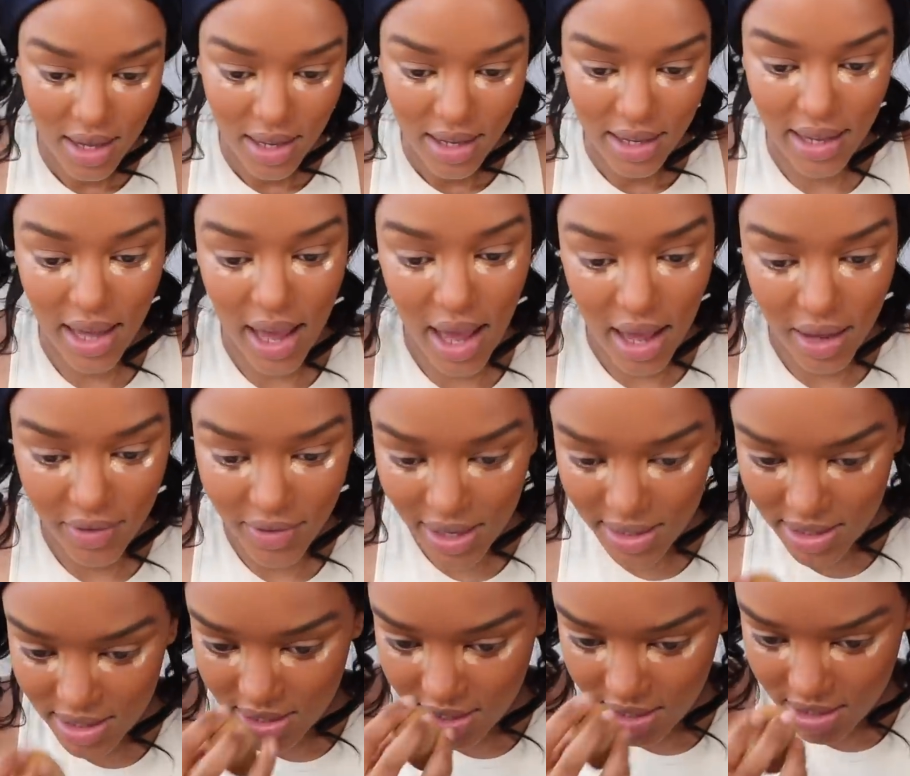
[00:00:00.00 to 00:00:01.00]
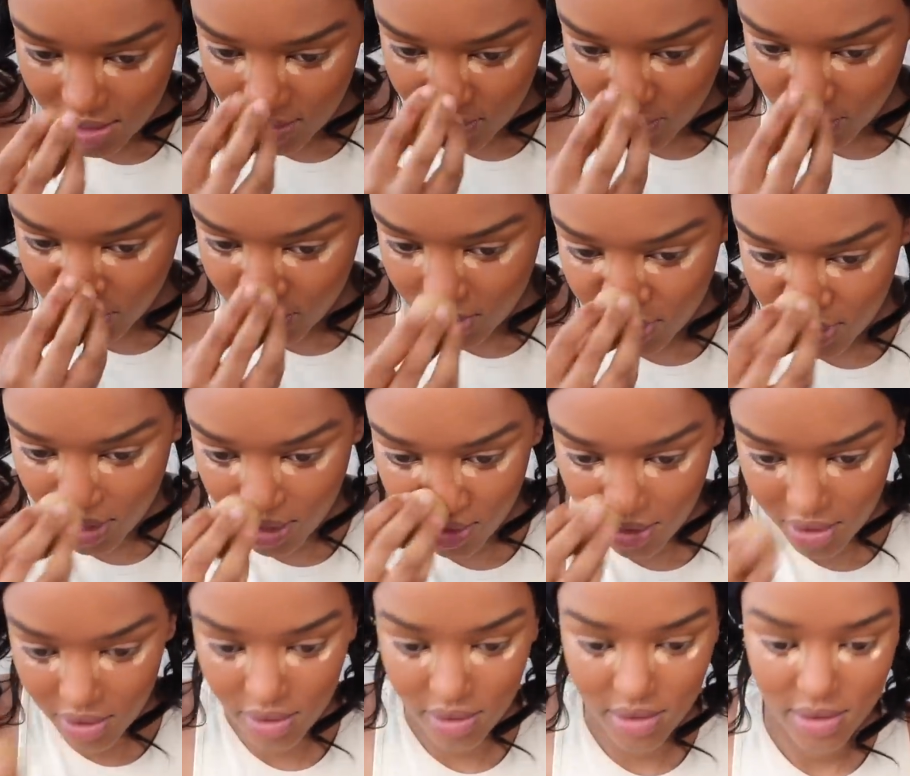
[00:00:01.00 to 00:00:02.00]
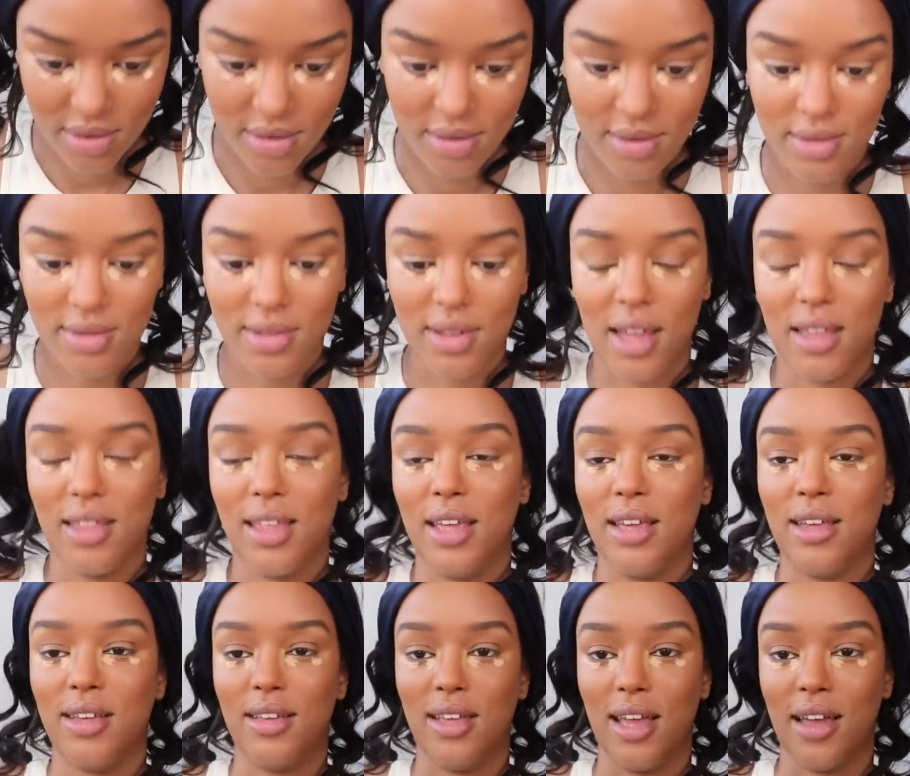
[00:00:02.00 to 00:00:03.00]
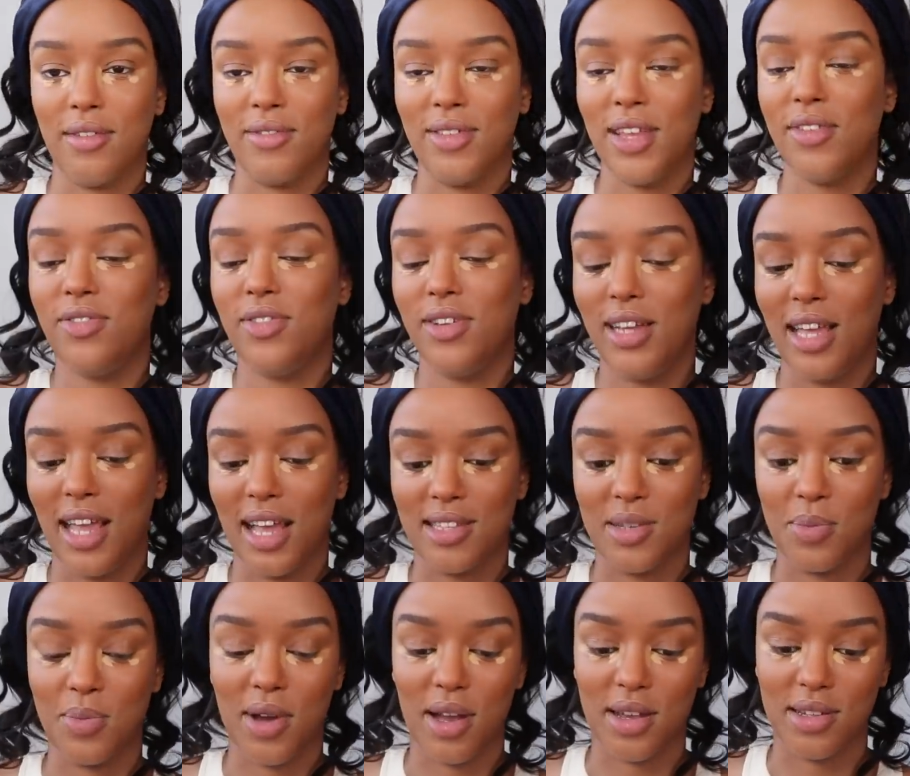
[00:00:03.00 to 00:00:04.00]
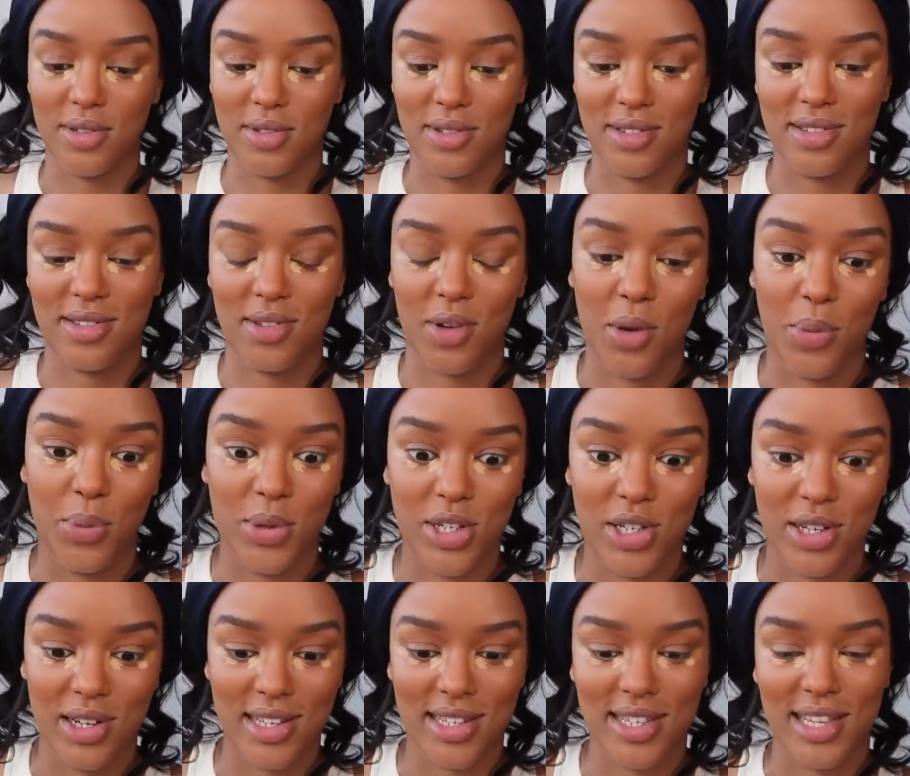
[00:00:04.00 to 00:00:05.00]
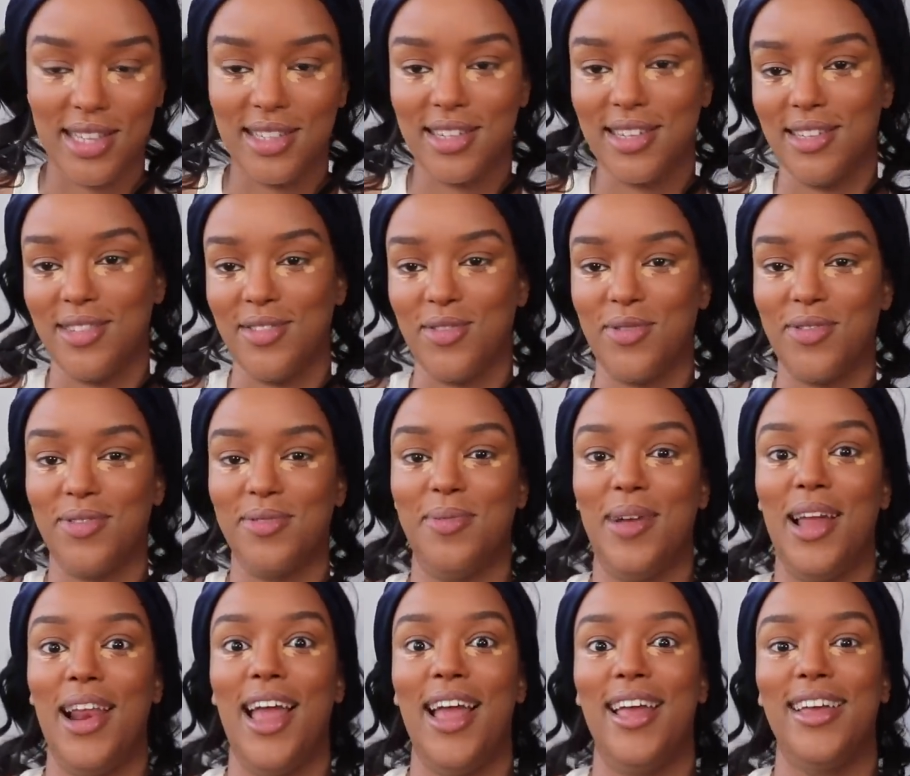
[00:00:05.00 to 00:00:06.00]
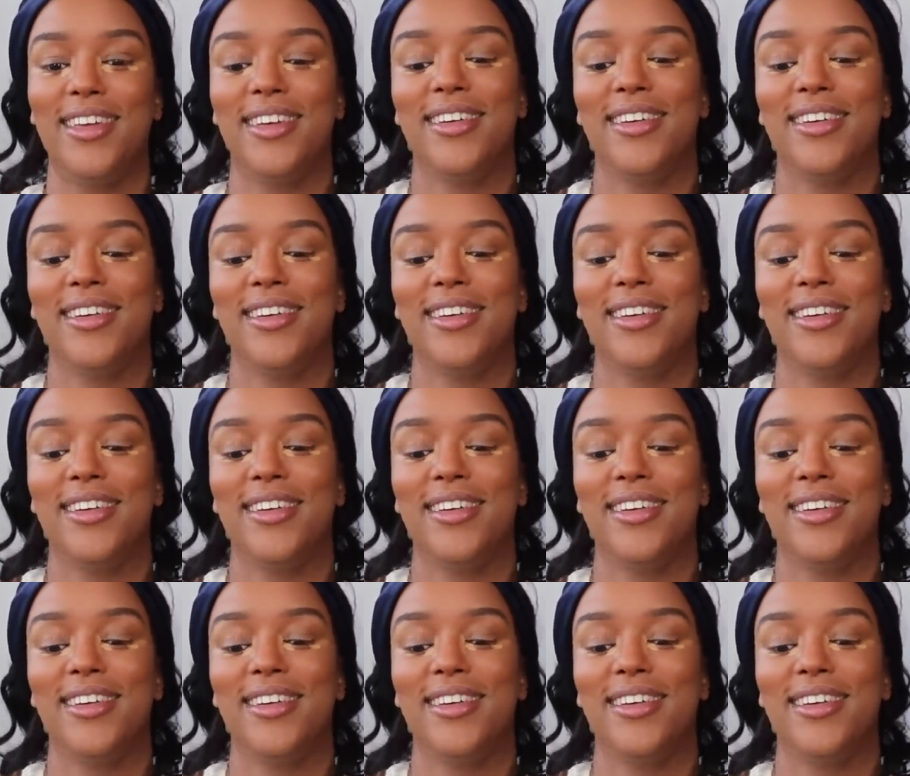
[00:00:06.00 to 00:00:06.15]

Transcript: yeah, I've had to also, I think, yeah, I've definitely had to pass on opportunities because of my leg.